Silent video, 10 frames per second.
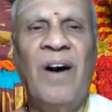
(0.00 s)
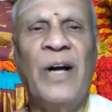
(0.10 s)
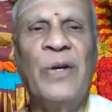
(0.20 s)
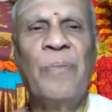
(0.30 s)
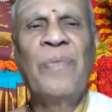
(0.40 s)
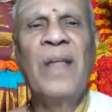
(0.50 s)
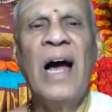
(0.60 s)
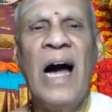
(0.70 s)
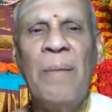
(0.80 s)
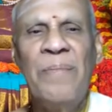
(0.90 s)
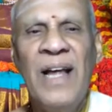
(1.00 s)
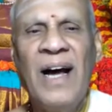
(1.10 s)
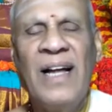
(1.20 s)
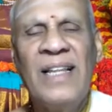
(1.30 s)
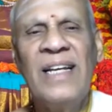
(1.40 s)
Vayum
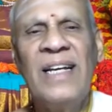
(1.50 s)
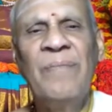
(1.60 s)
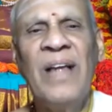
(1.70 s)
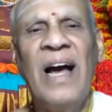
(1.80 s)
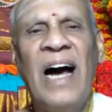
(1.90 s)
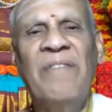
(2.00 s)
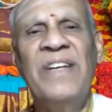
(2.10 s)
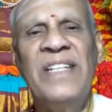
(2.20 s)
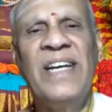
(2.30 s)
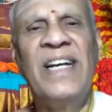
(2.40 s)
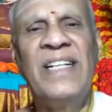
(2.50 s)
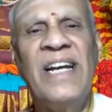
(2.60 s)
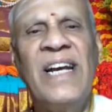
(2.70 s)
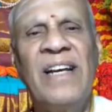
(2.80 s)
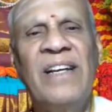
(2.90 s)
abdat
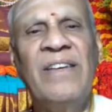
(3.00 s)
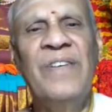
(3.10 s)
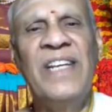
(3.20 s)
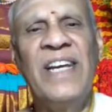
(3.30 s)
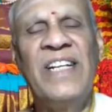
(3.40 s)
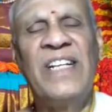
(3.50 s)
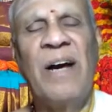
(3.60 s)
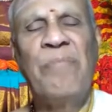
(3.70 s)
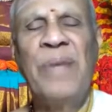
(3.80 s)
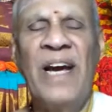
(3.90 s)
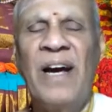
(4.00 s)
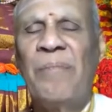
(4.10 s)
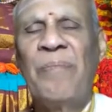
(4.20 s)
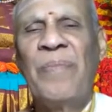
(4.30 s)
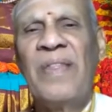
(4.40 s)
avishesha visheshabhyam.